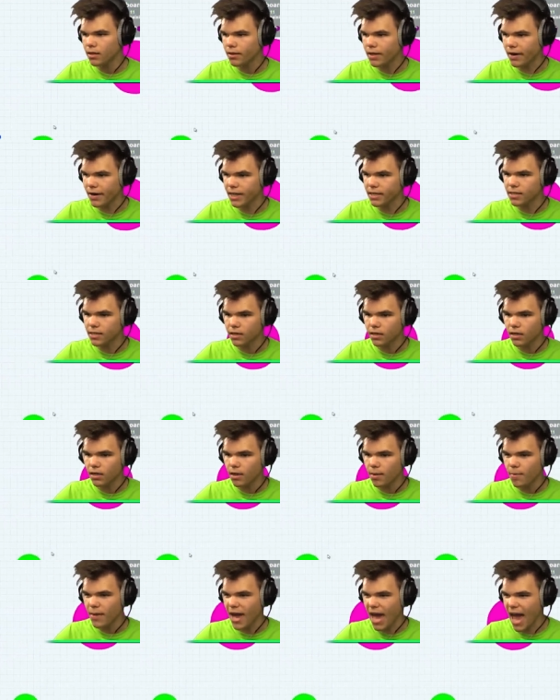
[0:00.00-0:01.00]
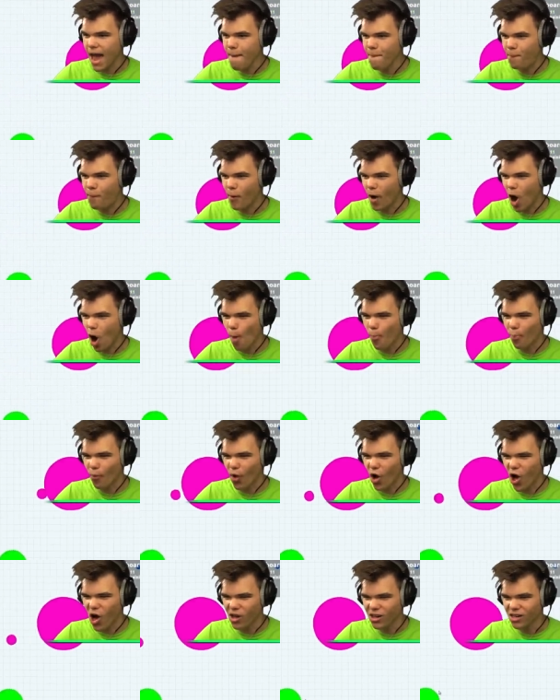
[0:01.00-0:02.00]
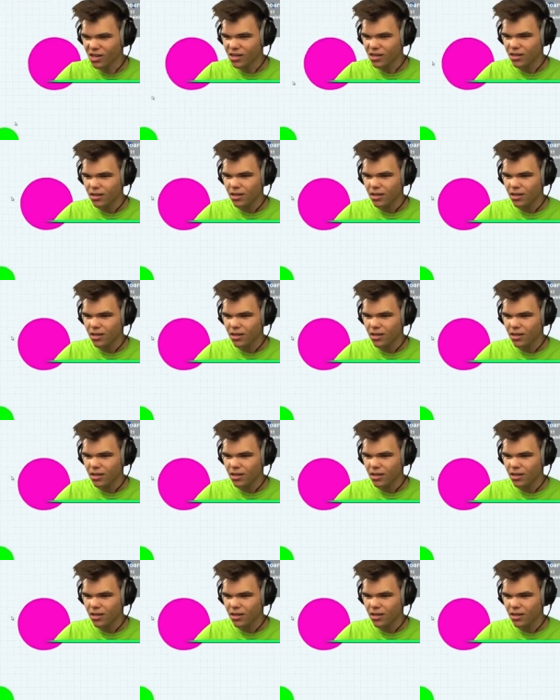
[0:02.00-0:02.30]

There he is. Hey, purple!